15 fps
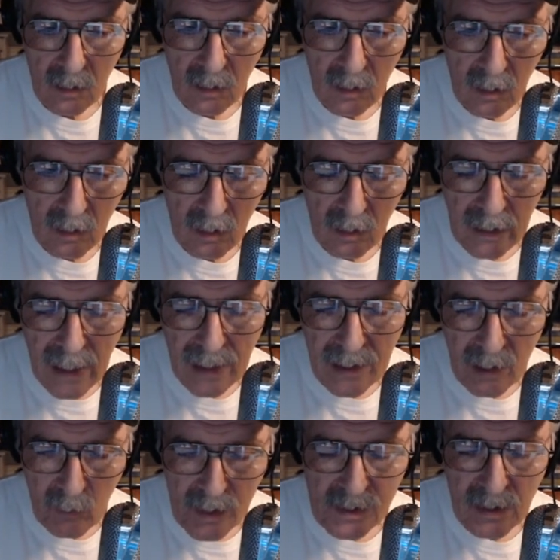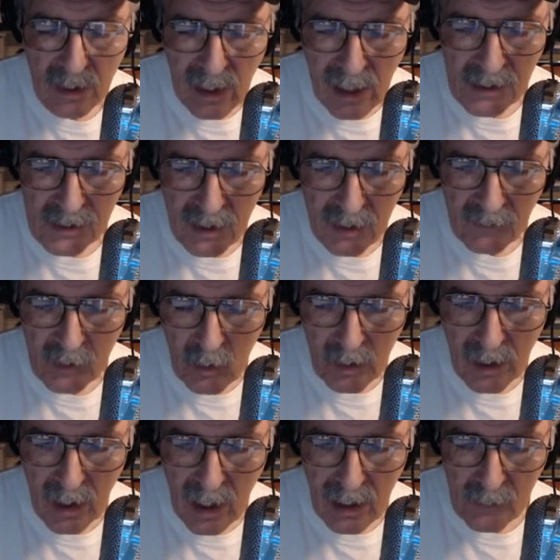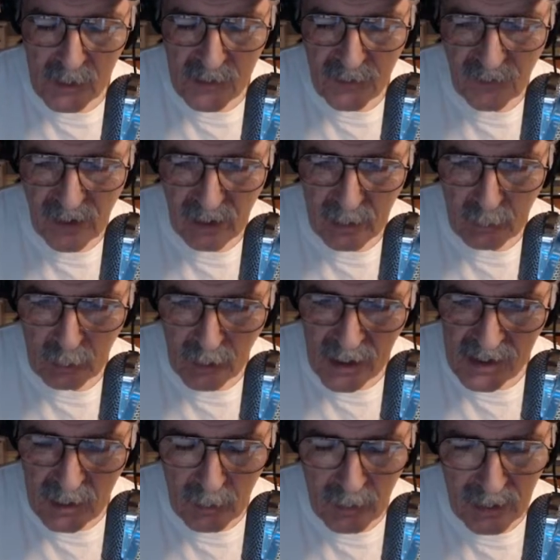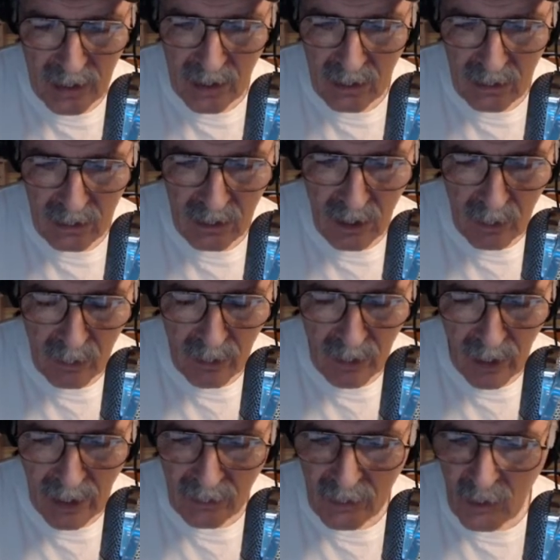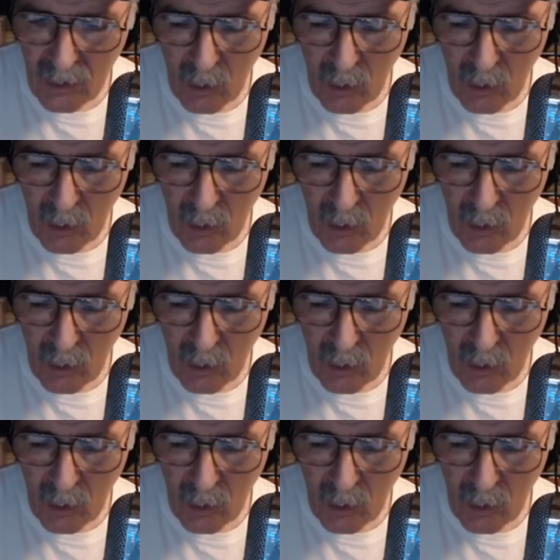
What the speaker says: night. Yeah, there was a lot of stuff going on. It was fairly breezy, but I don't know.